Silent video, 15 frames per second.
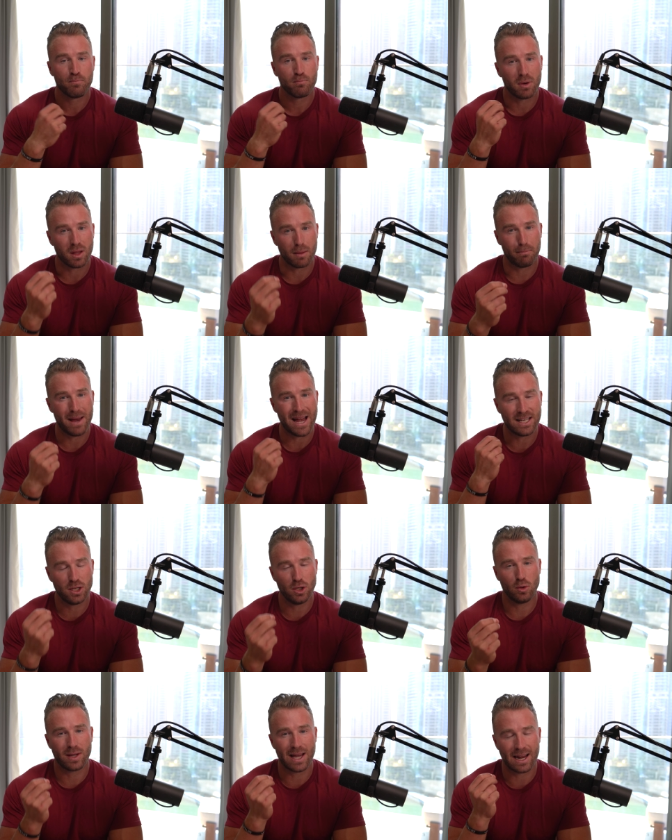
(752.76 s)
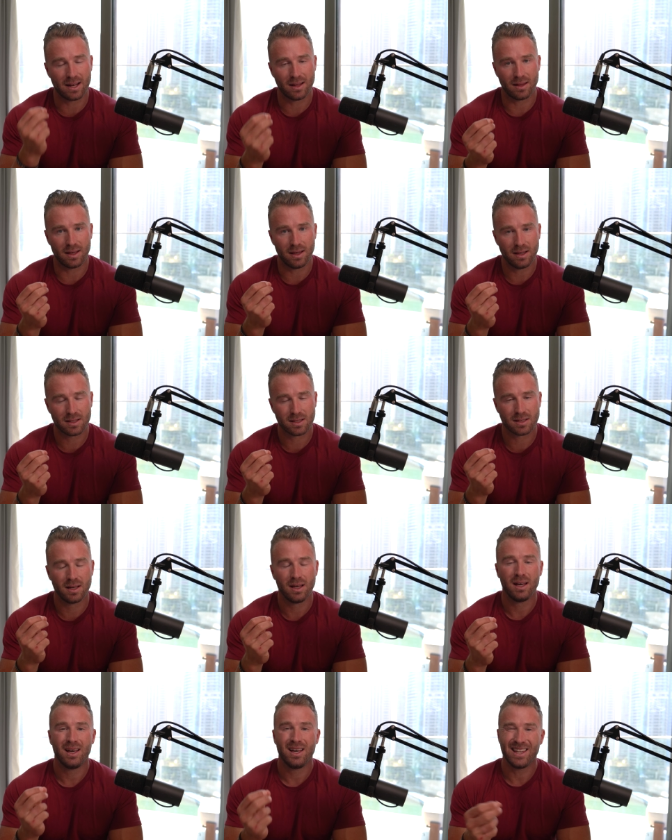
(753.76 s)
But the better you get at this,
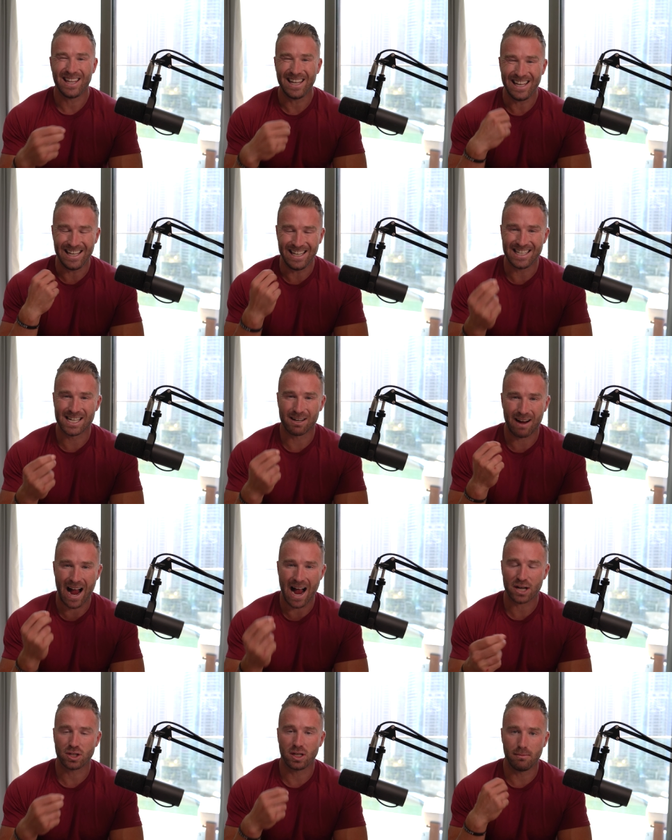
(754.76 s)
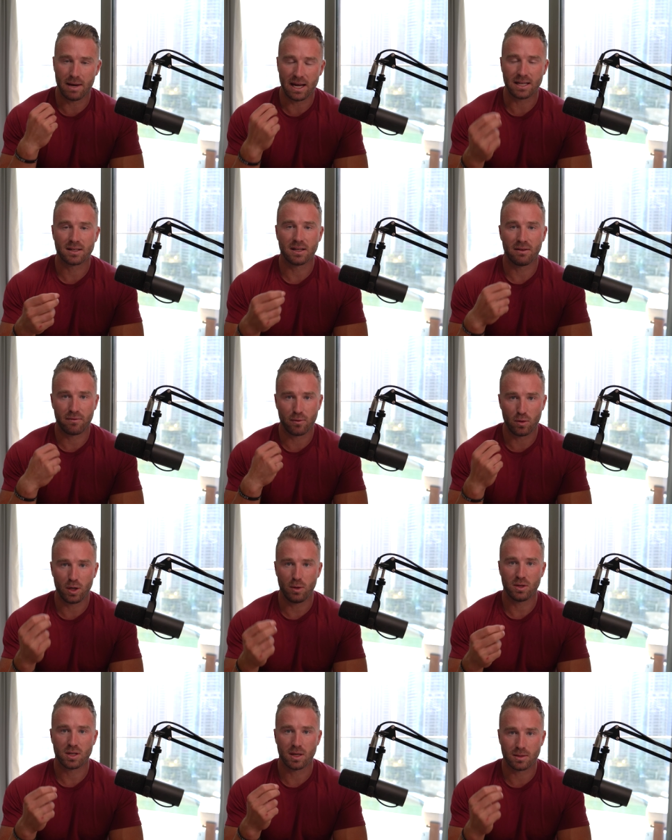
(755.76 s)
the easier it actually makes it for
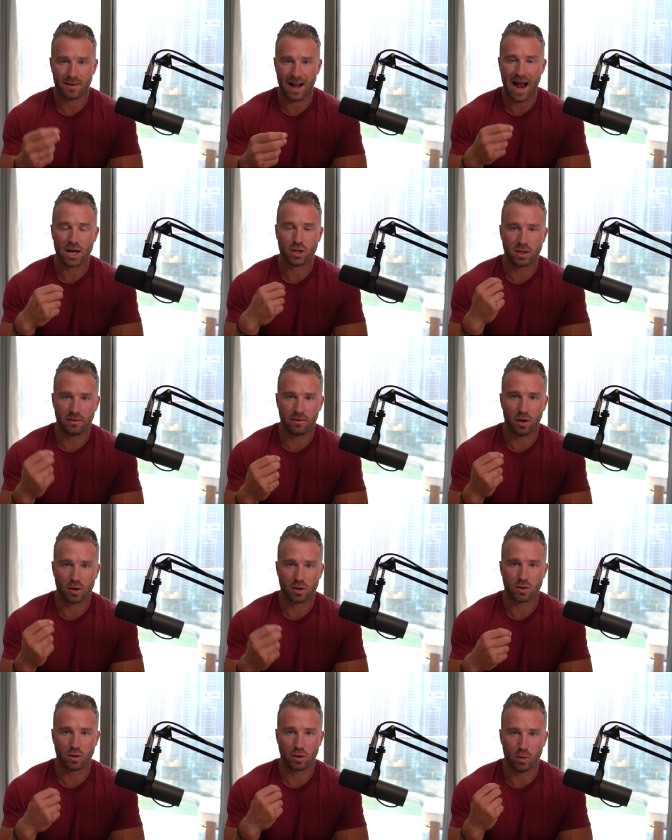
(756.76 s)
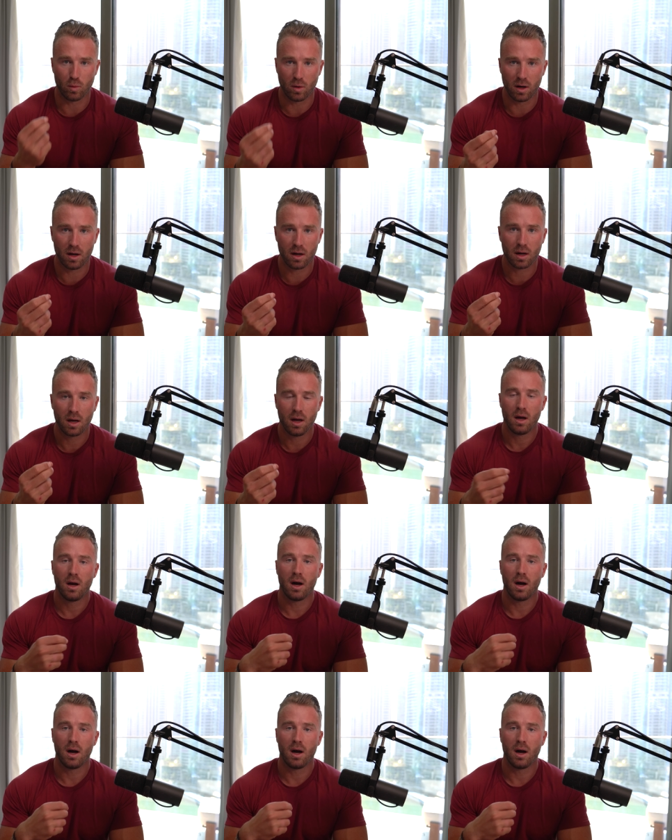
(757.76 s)
you in terms of actually focusing on your work